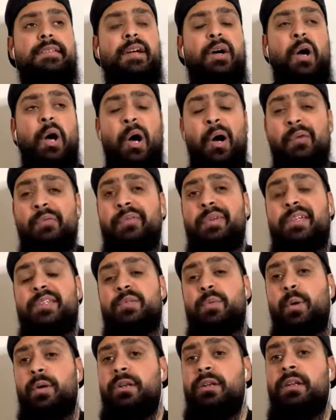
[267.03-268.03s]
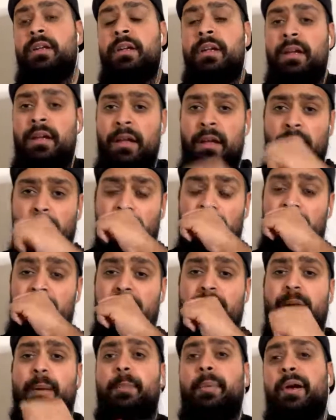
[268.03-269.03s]
the obvious one,
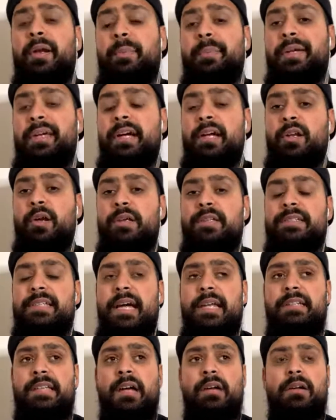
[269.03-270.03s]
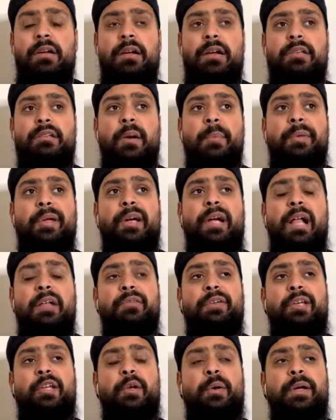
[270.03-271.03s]
pardon me, alongside Dominic
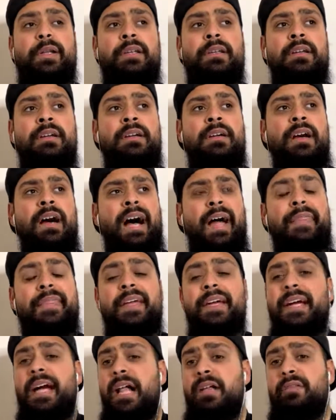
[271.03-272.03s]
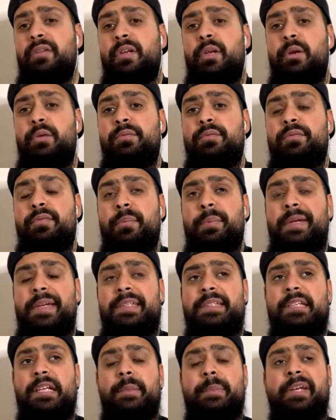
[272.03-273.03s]
Calvert-Lewin. I think Calvert-Lewin, for me,
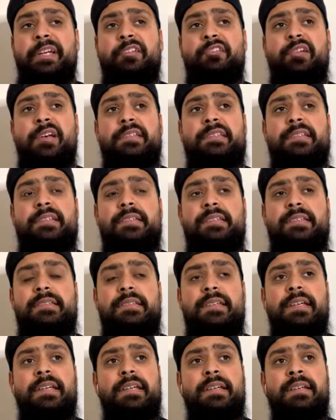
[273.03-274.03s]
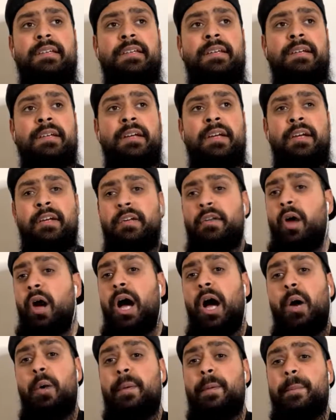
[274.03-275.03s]
is going to be interesting to see,
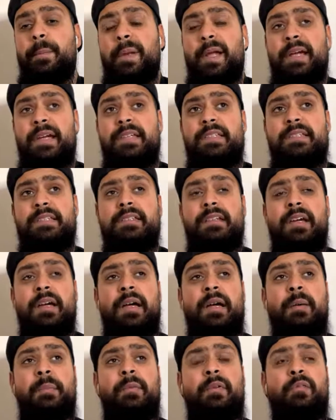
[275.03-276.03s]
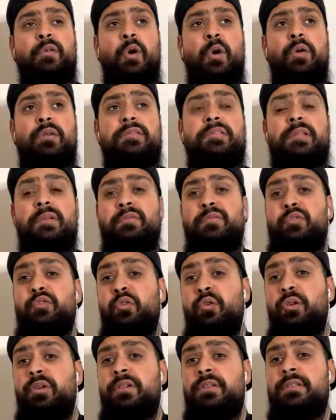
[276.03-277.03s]
how he plays. Of course, they've
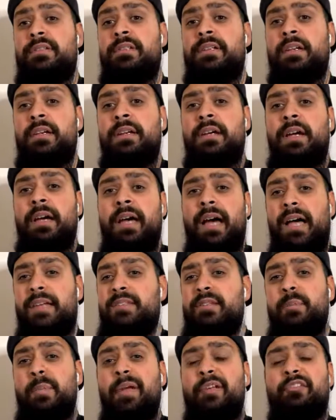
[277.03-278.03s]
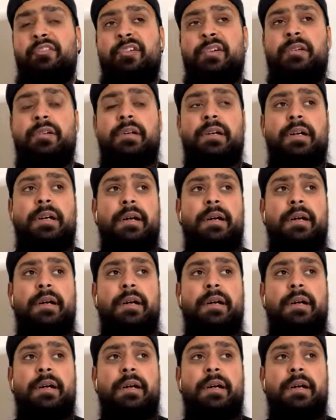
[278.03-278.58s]
struggled, as you mentioned,